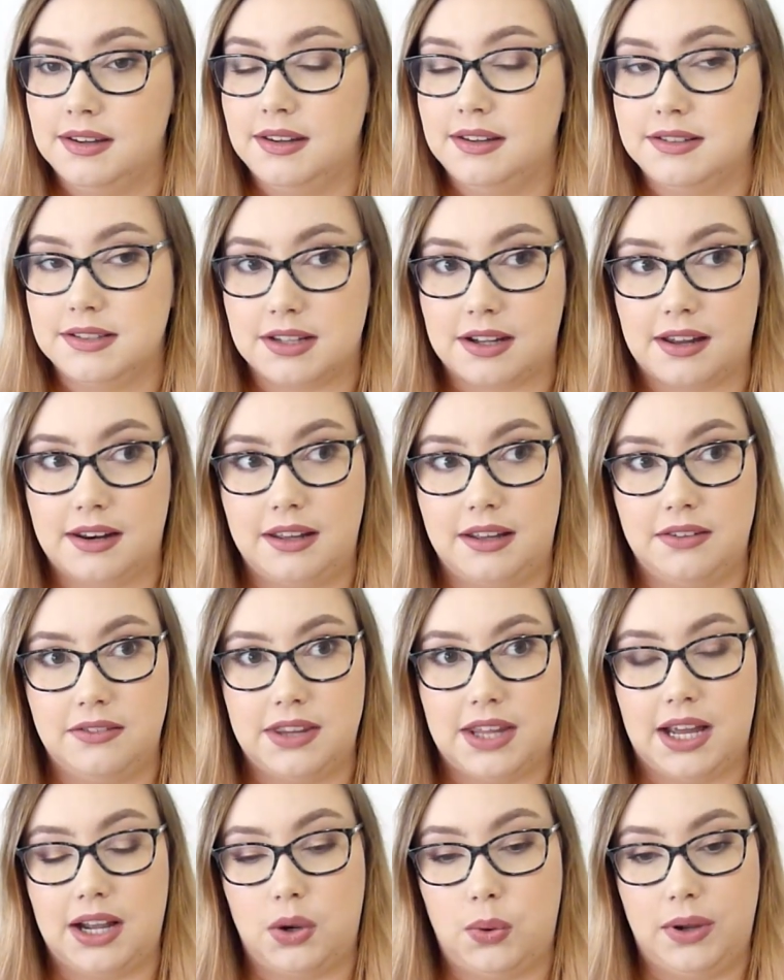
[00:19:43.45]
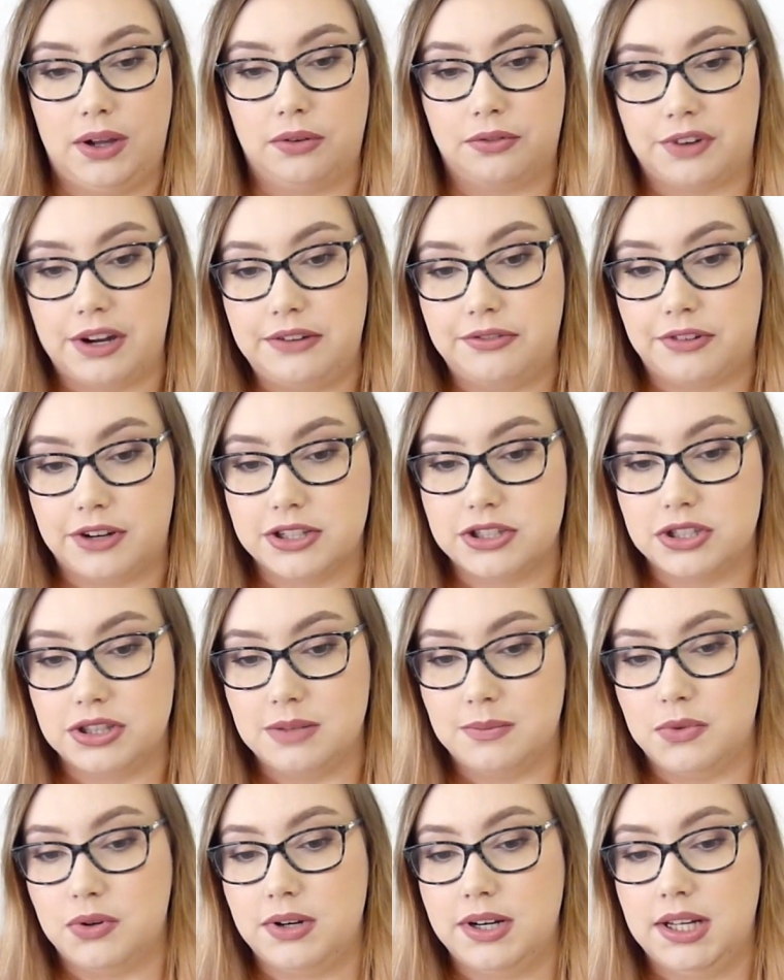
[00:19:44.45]
to kind of give that quick refresh in the
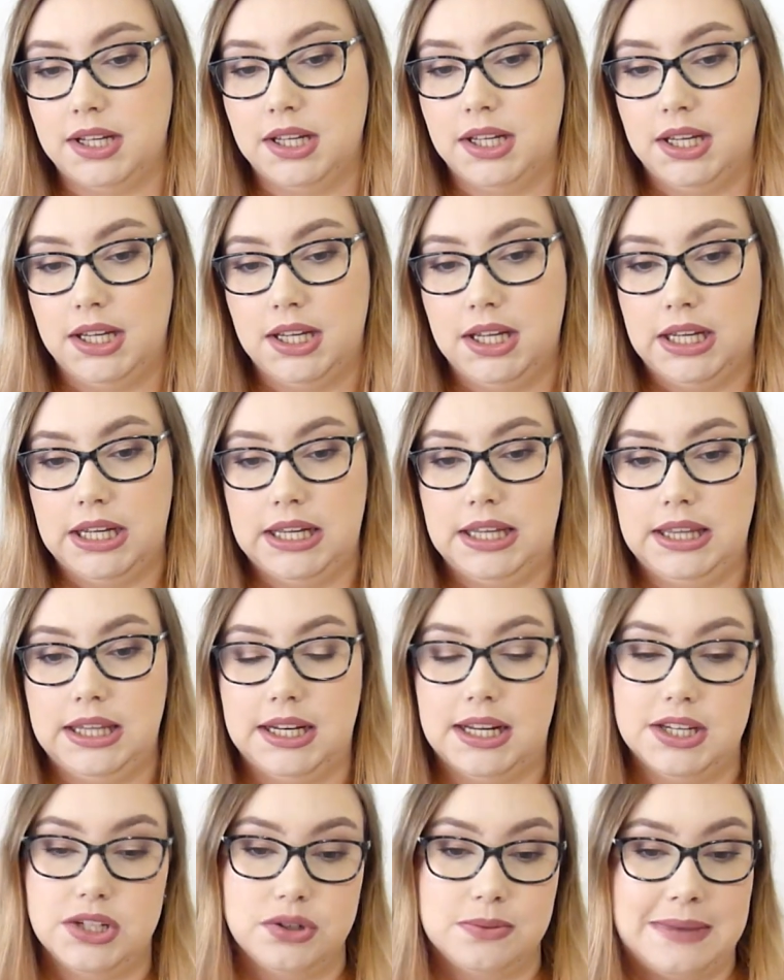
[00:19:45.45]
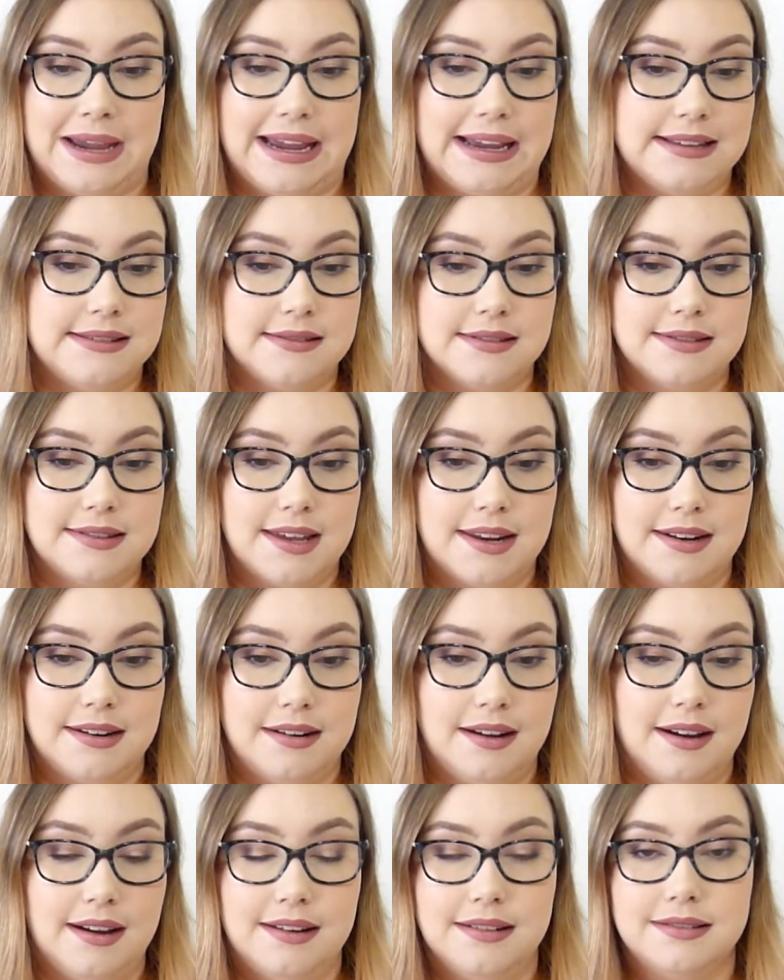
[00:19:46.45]
morning, and then I do my acids at a
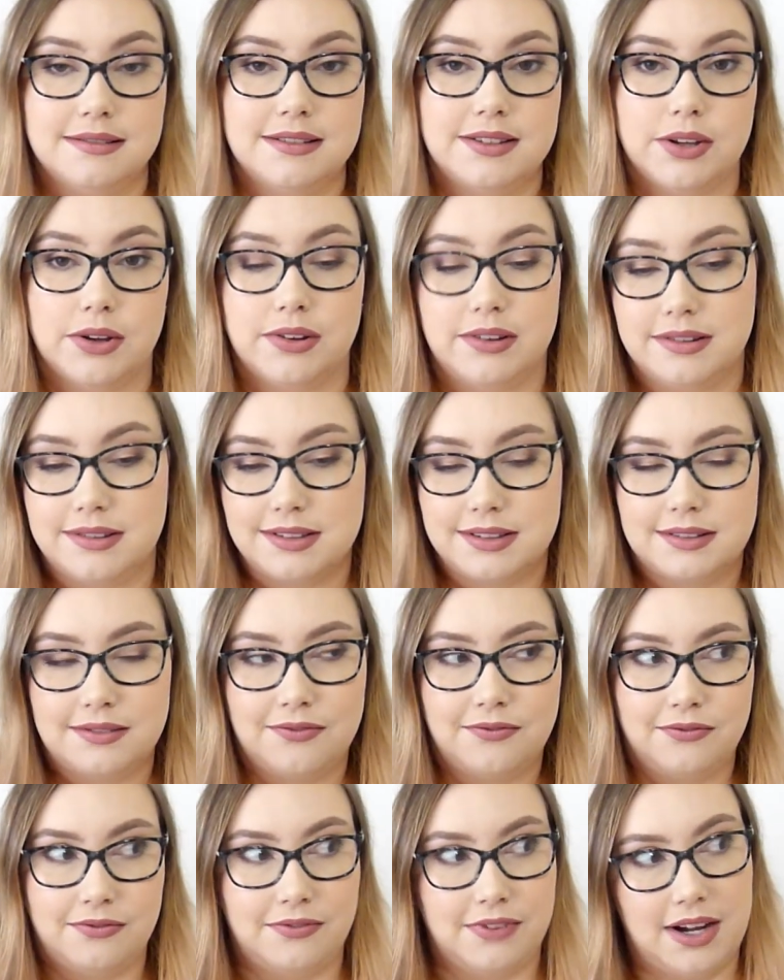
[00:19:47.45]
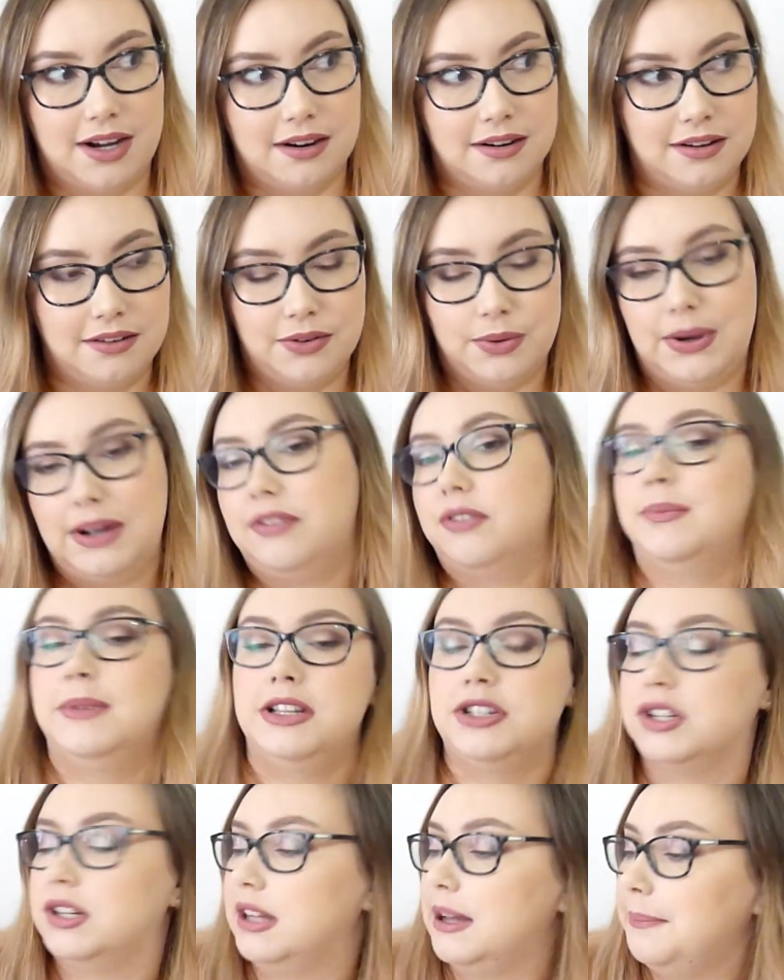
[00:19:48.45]
night, so it's far enough away from
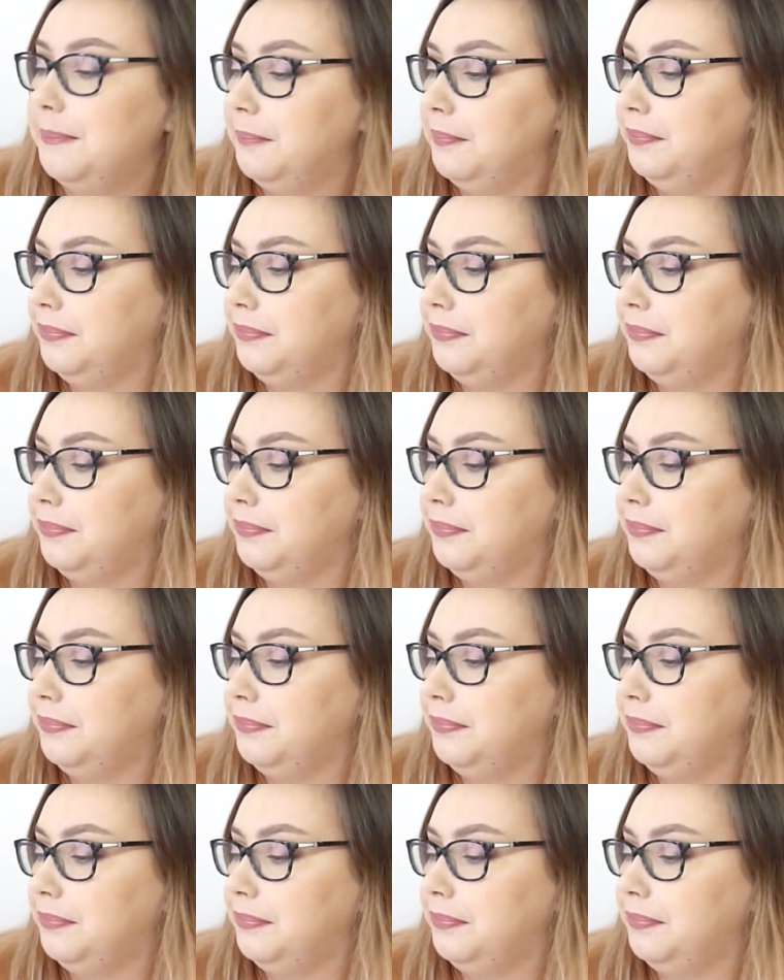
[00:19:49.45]
each other.